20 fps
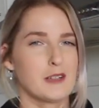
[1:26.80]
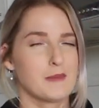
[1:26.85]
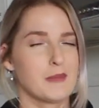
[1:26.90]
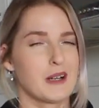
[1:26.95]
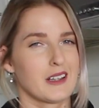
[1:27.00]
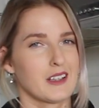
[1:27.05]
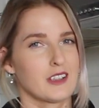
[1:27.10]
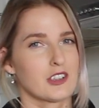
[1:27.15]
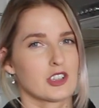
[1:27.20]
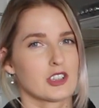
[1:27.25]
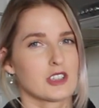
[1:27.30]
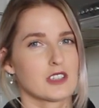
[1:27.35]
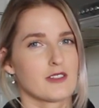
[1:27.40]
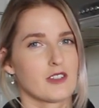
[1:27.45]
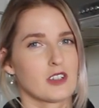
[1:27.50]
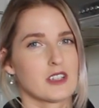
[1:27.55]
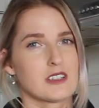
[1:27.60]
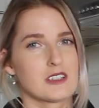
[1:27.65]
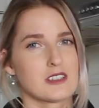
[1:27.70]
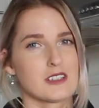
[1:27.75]
in my lunches
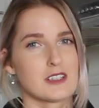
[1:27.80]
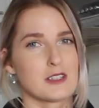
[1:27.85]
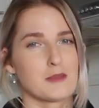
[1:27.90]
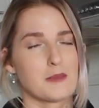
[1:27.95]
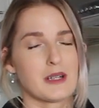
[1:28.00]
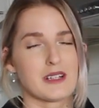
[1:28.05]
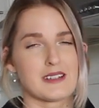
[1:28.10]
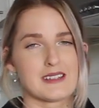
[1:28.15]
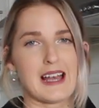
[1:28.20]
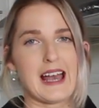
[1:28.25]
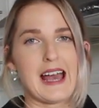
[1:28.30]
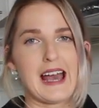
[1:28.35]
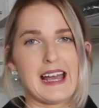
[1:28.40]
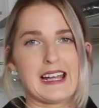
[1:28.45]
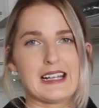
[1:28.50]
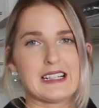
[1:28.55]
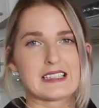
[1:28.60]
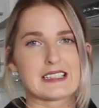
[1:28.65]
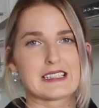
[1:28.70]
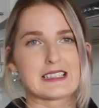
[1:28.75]
for instance because I
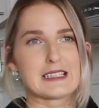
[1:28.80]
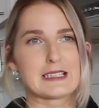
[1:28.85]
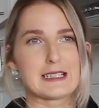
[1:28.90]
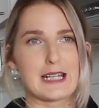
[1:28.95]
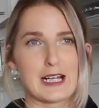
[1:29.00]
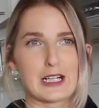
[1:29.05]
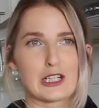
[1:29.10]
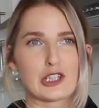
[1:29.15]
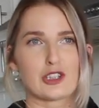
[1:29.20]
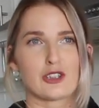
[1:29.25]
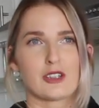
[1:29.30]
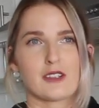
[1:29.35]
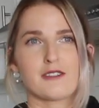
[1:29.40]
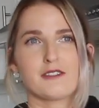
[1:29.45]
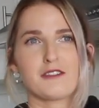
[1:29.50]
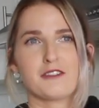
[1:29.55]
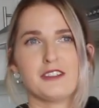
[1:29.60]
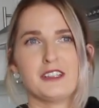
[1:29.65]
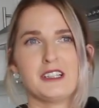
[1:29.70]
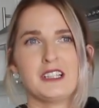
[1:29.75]
hate the texture
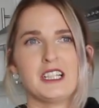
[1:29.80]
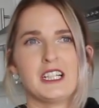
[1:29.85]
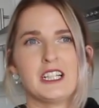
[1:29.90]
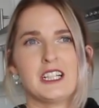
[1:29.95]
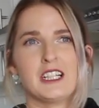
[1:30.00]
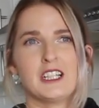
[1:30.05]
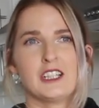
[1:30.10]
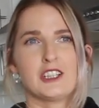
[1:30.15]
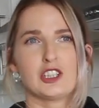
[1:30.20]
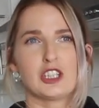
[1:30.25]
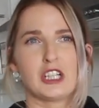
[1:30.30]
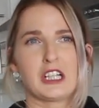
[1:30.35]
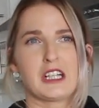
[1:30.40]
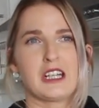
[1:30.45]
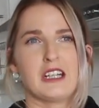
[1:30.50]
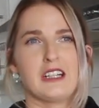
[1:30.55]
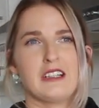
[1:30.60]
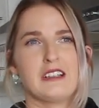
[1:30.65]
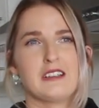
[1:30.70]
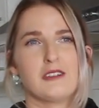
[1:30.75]
of
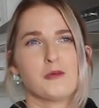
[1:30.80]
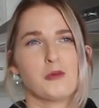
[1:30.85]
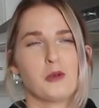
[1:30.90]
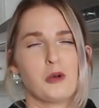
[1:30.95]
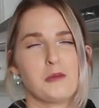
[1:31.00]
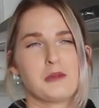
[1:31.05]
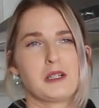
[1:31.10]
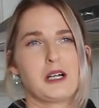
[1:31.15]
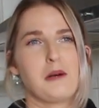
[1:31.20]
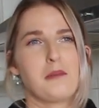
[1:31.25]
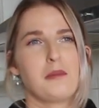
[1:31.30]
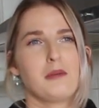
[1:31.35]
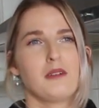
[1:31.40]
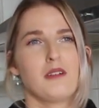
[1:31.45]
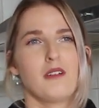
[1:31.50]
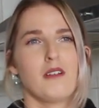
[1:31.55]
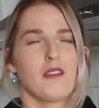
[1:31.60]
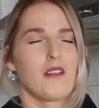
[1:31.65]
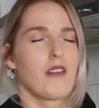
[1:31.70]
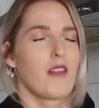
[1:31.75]
chicken warmed
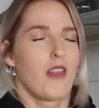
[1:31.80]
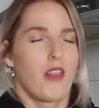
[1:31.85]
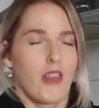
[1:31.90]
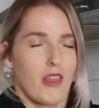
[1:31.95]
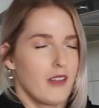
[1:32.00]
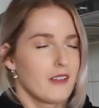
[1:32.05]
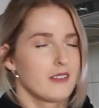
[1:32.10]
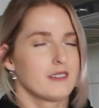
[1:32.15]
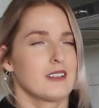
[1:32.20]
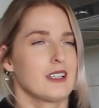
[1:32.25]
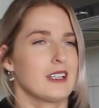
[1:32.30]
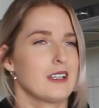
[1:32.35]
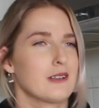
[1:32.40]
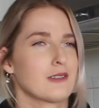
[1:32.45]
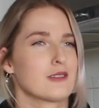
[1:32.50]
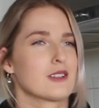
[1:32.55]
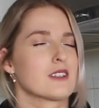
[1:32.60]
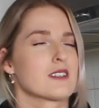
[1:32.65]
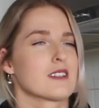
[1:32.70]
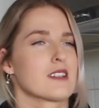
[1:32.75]
up ew,
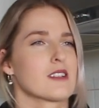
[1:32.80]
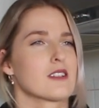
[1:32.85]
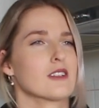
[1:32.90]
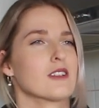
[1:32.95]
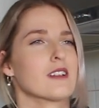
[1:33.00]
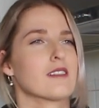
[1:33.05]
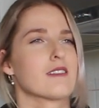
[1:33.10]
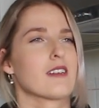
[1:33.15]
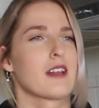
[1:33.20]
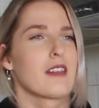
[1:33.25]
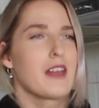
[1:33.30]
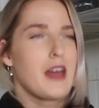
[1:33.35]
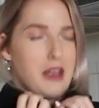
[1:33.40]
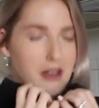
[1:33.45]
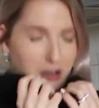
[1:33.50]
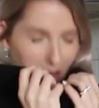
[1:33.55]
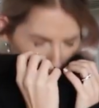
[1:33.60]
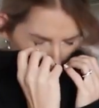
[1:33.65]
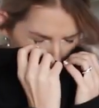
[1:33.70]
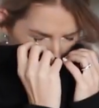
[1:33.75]
just the thought of it like